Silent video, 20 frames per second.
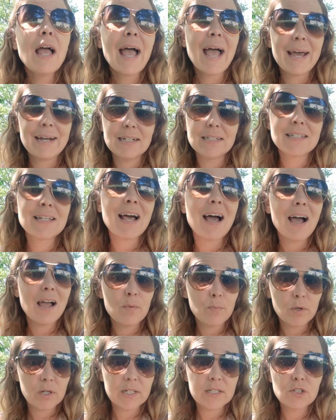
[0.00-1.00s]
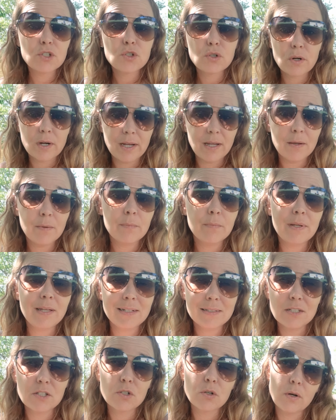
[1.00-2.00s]
at a time on
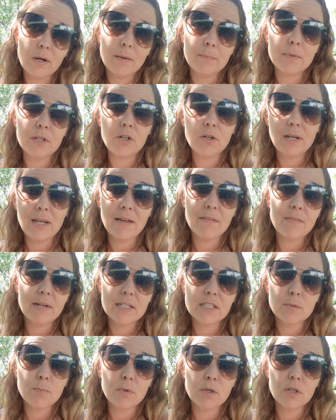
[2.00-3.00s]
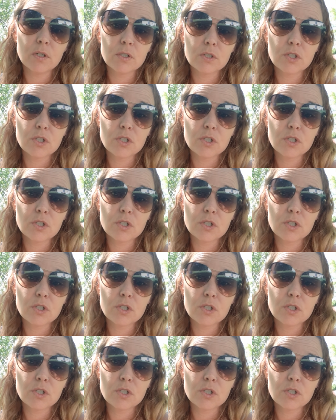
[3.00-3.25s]
Instagram than you can Facebook.